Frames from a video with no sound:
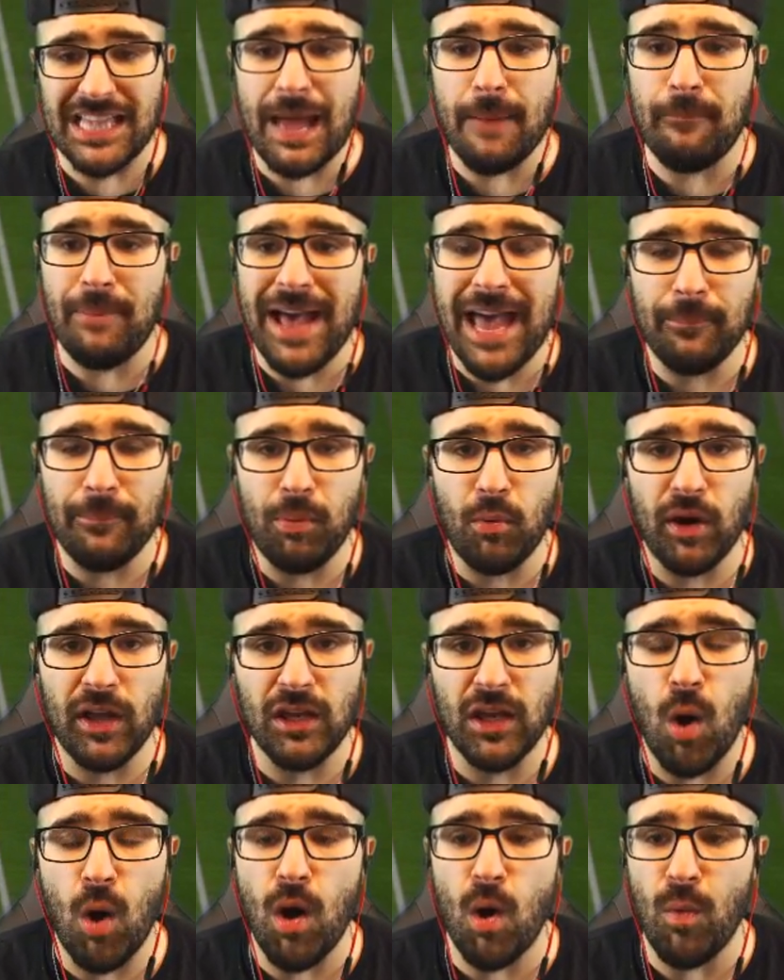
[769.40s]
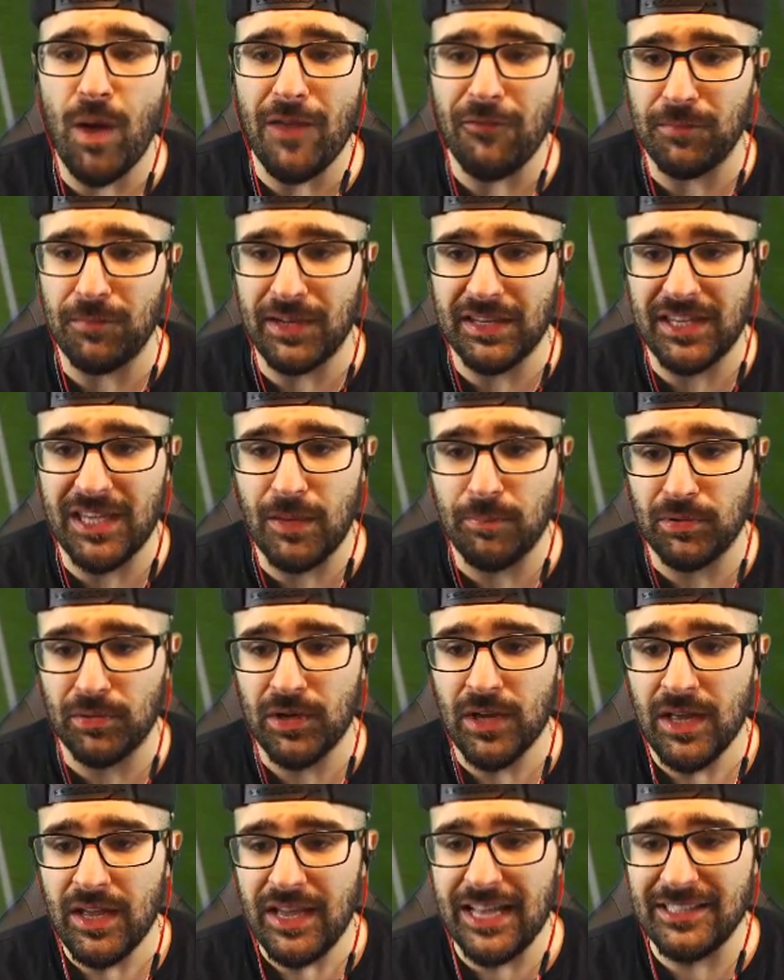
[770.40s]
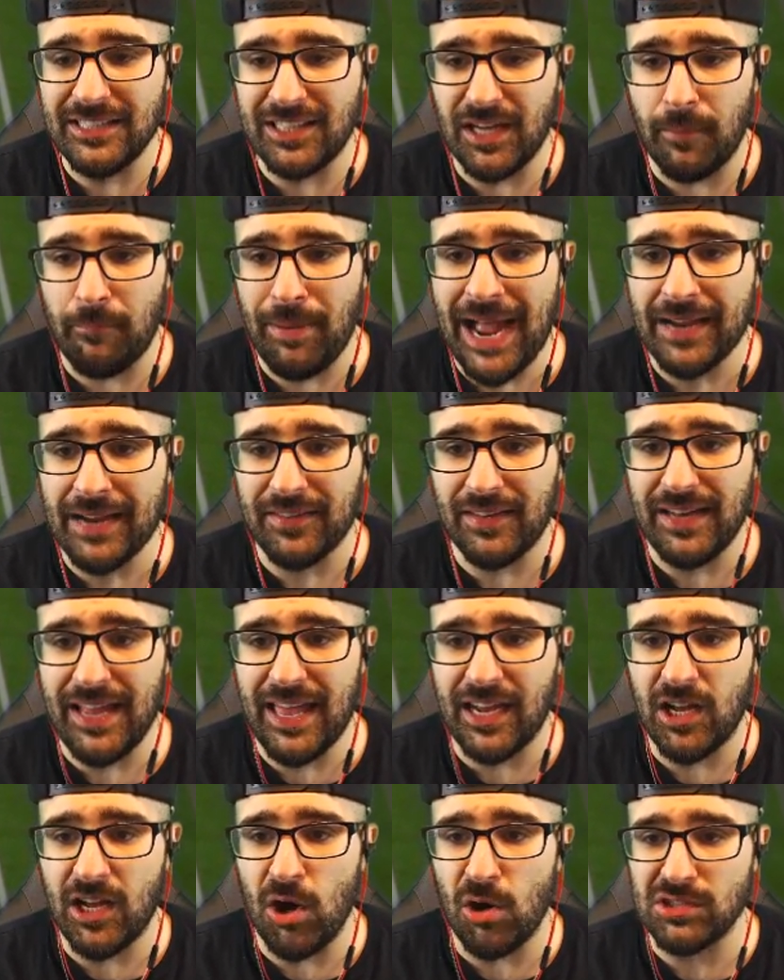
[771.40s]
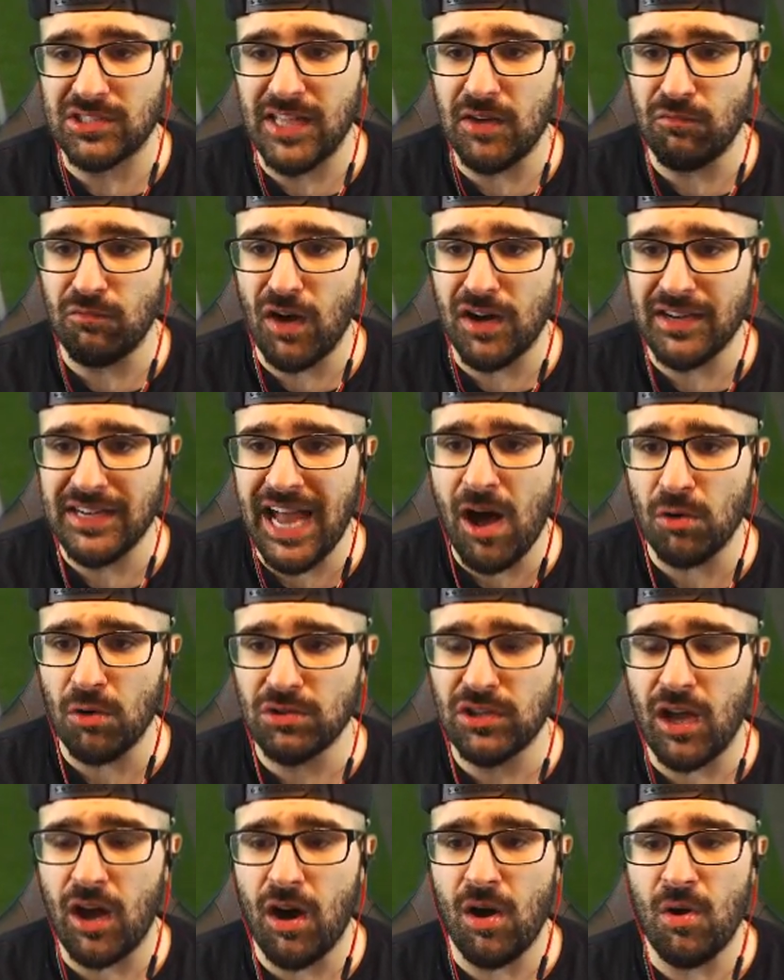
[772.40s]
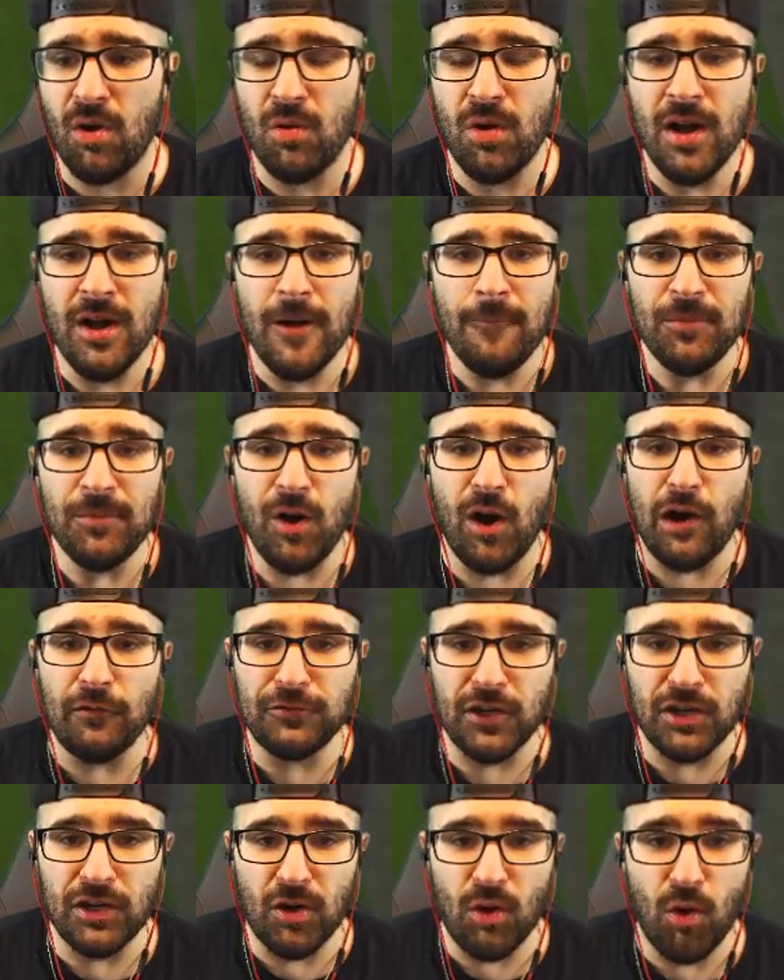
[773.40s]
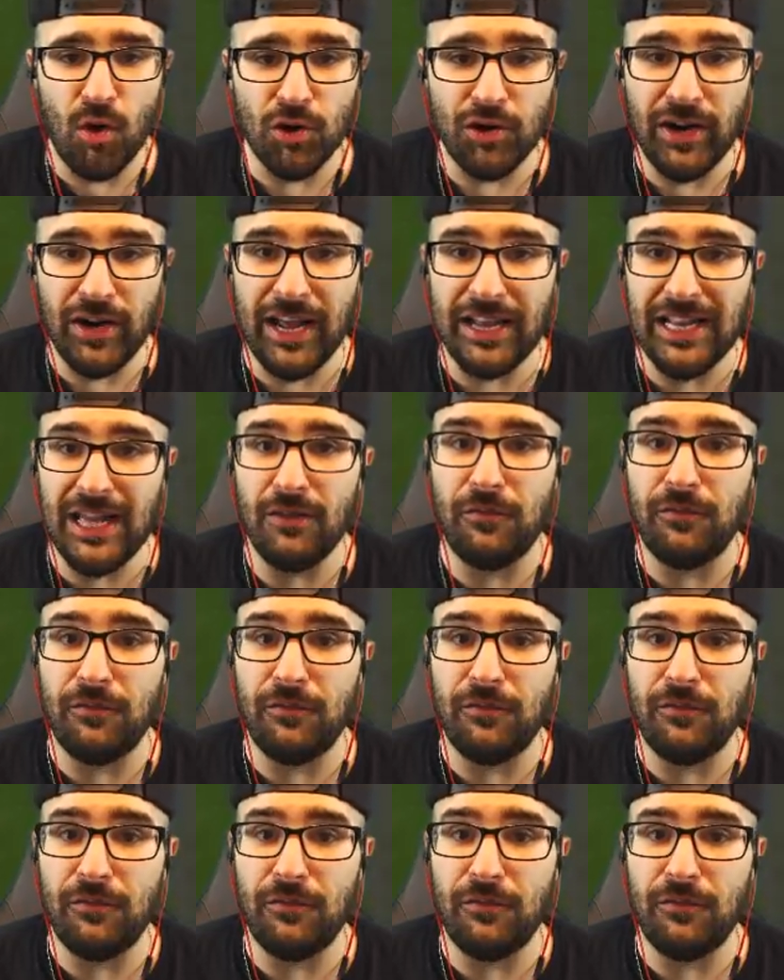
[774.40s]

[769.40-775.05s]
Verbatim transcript: that bad boy low away from the keeper, into the back of the net it goes. Then Ronaldo off the corner in a